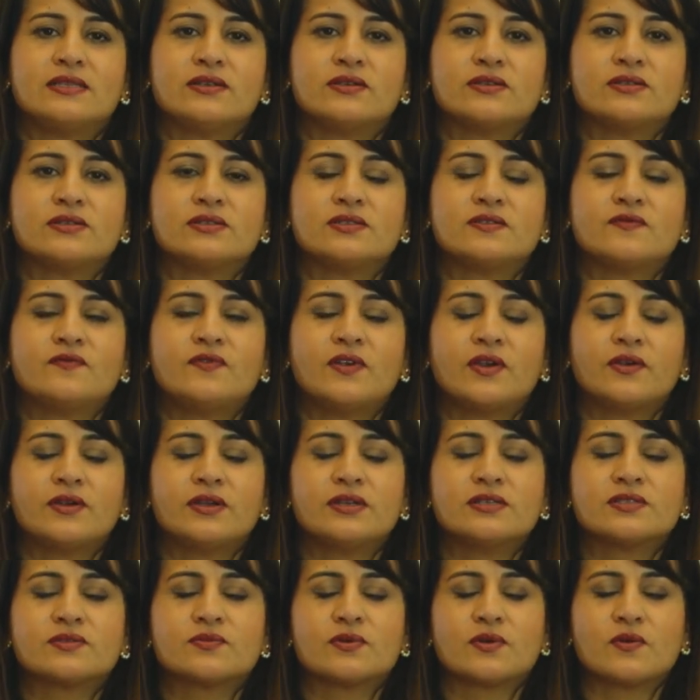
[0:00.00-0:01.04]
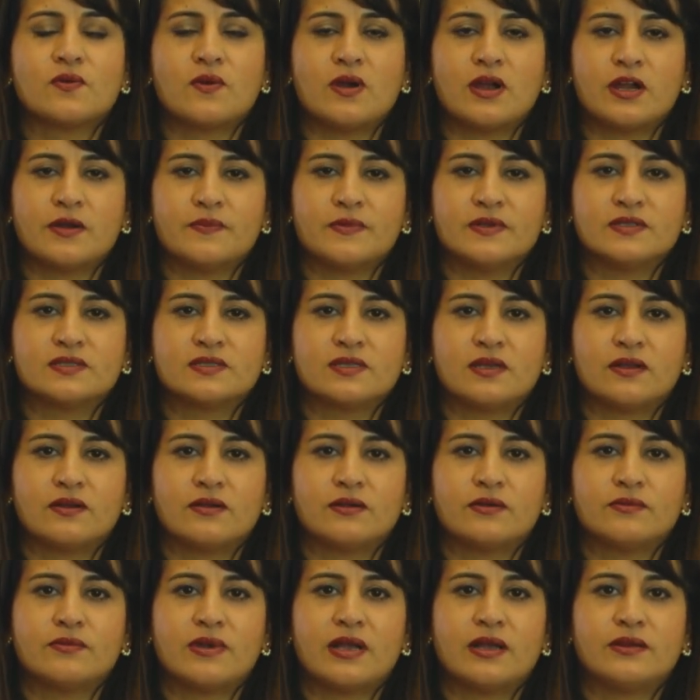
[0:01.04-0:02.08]
there's various requirements that
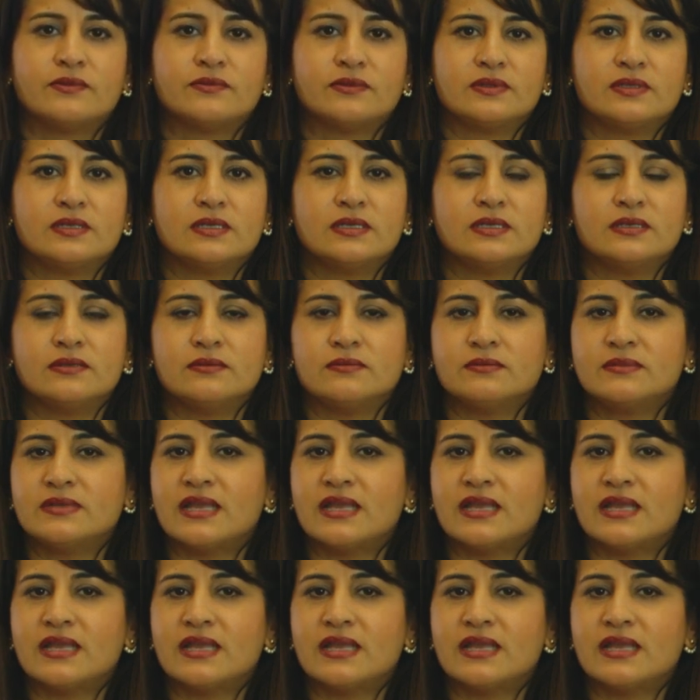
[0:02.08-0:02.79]
are around the